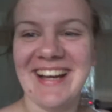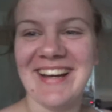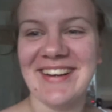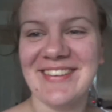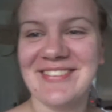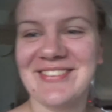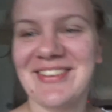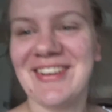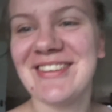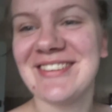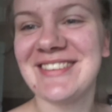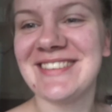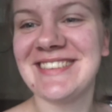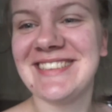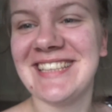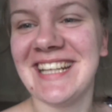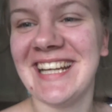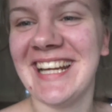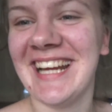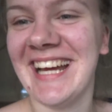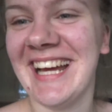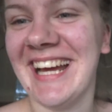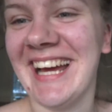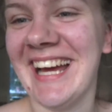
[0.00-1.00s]
a roast,
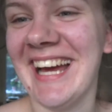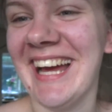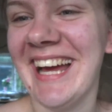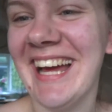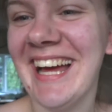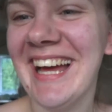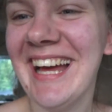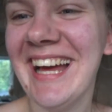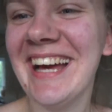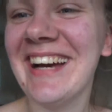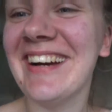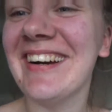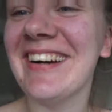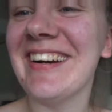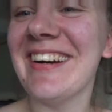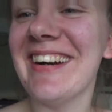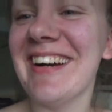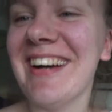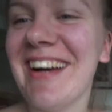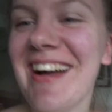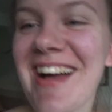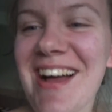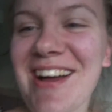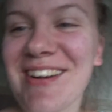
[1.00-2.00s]

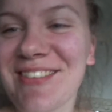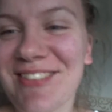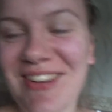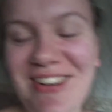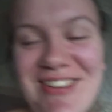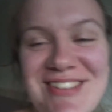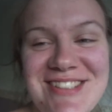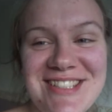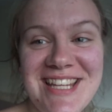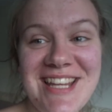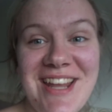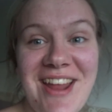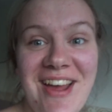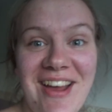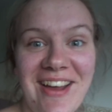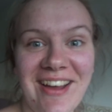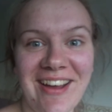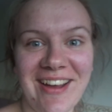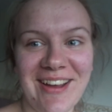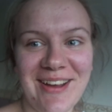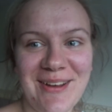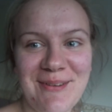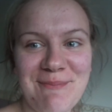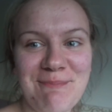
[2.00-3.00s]
a roast
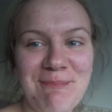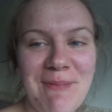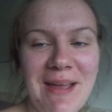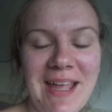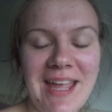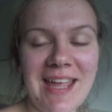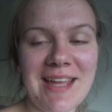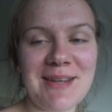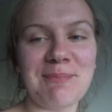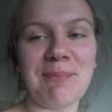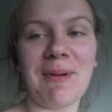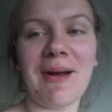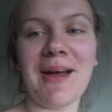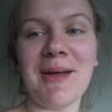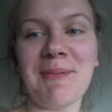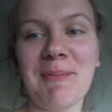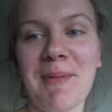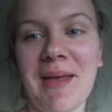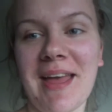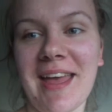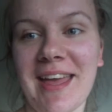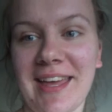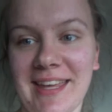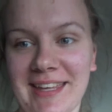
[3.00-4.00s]
dinner made by
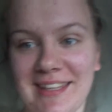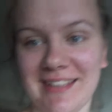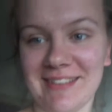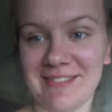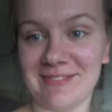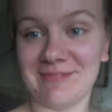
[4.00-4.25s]
me.